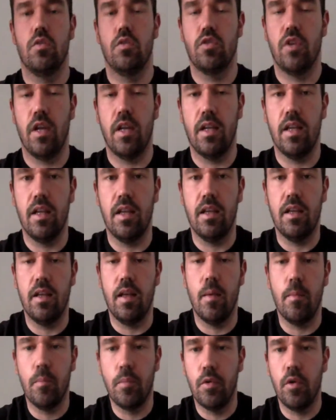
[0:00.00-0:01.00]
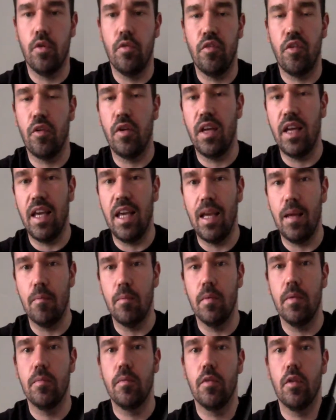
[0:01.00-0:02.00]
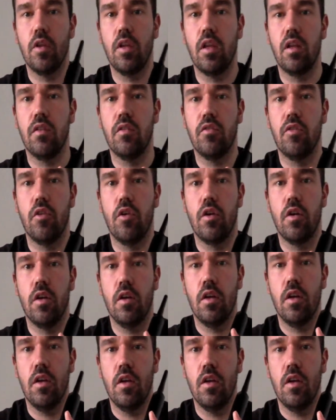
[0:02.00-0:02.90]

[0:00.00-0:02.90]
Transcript: trying to improve our aim, looking for